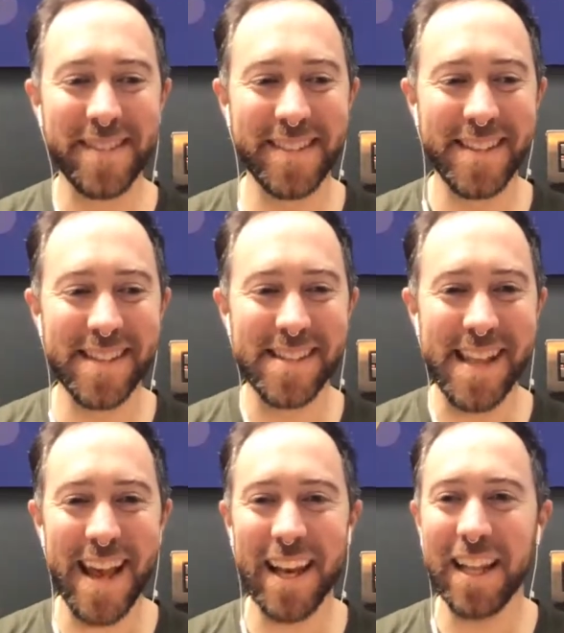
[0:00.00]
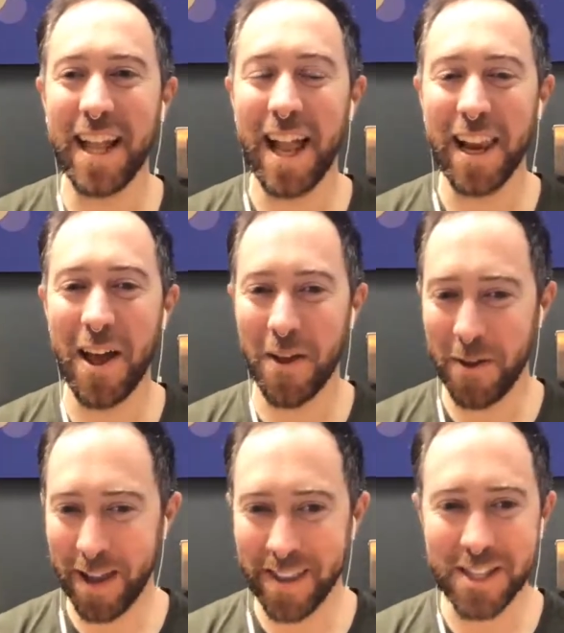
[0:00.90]
Say a little hello
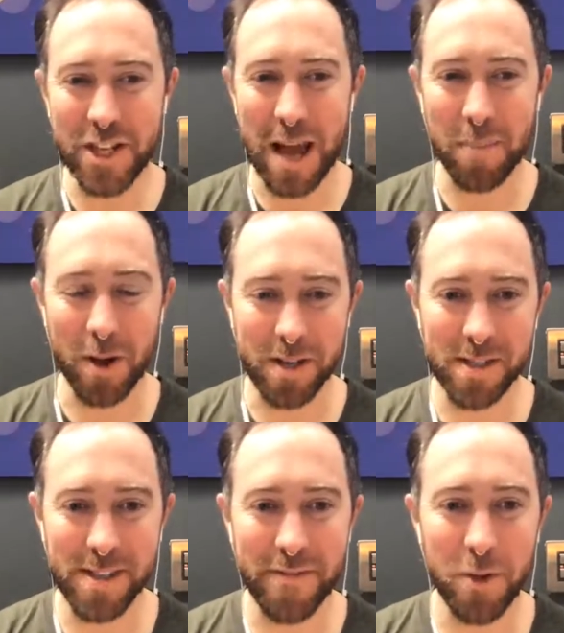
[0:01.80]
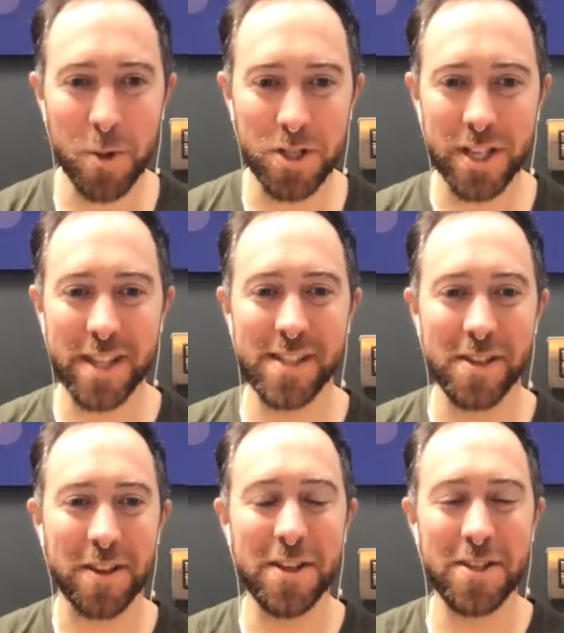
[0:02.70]
in the chat box if you're watching this
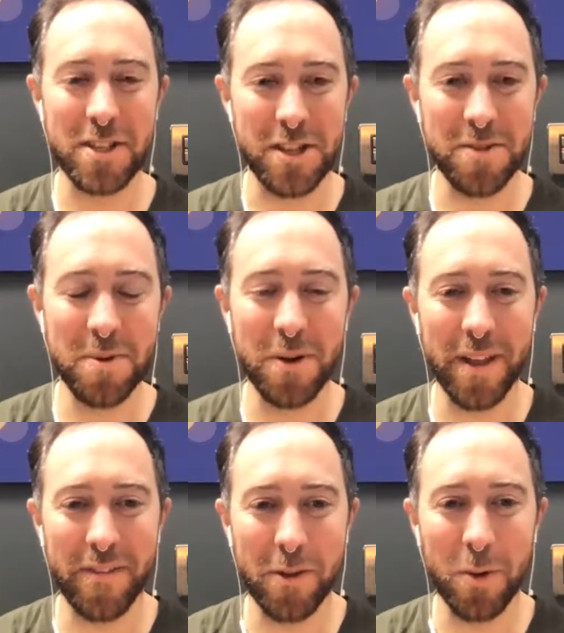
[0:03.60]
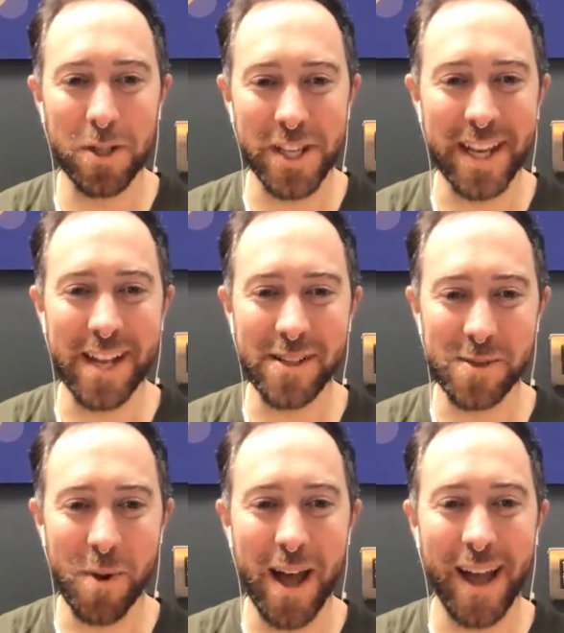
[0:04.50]
on YouTube, or if you're watching it
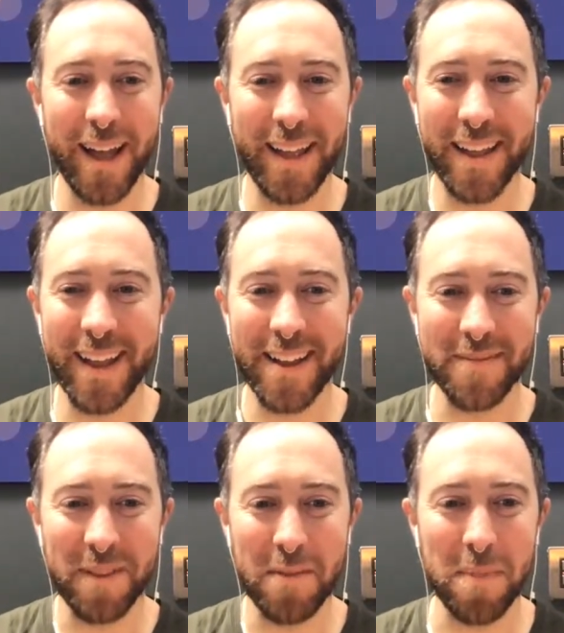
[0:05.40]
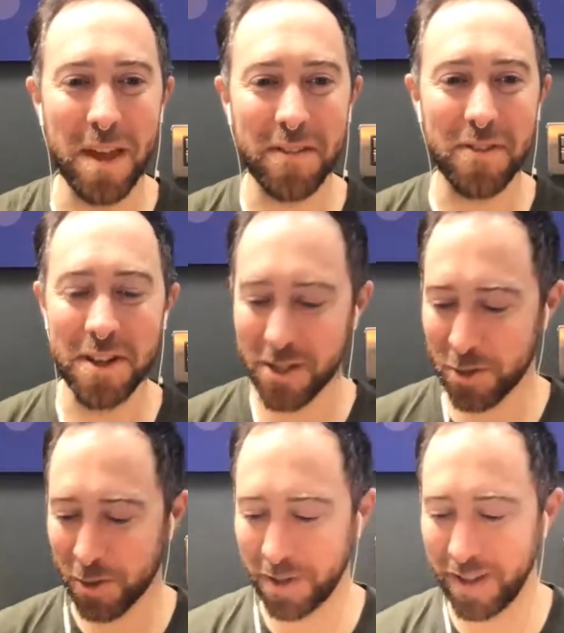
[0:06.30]
elsewhere, give me a
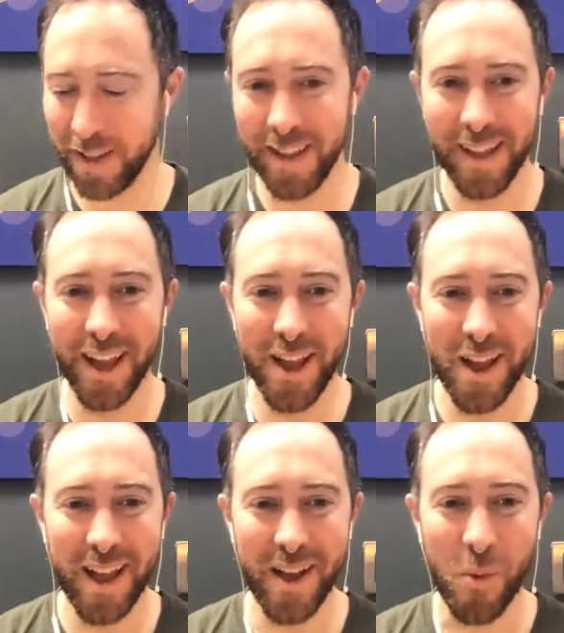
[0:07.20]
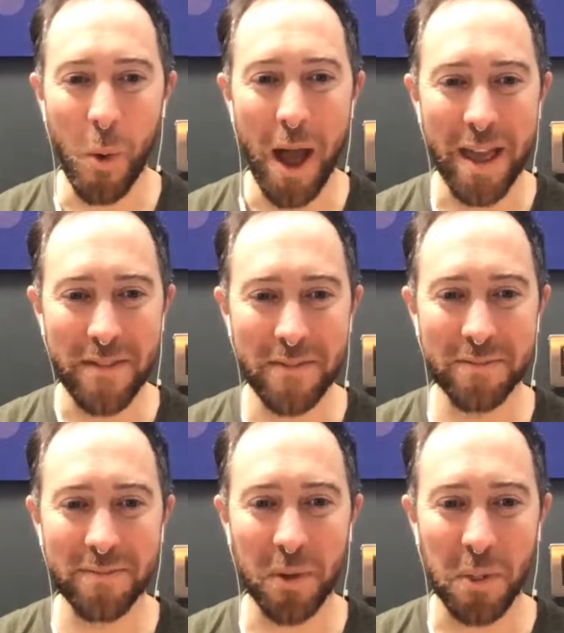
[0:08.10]
virtual wave
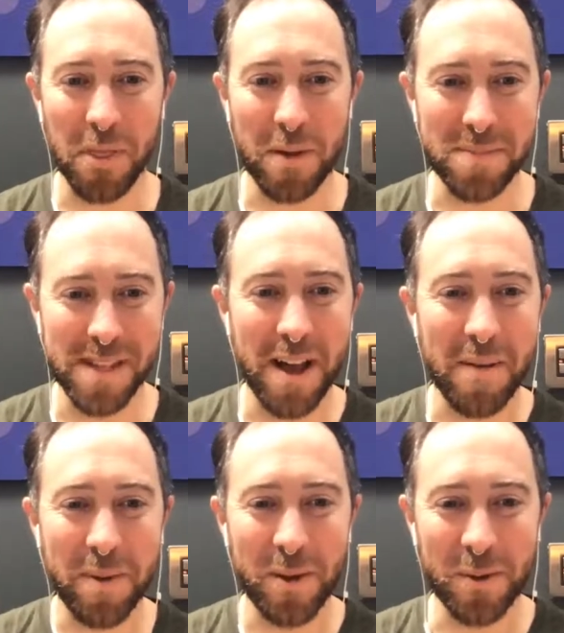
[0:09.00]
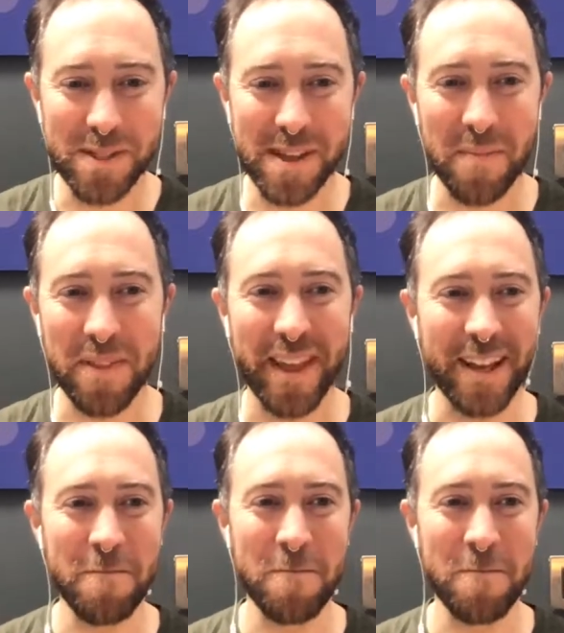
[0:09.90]
or thumbs up or something.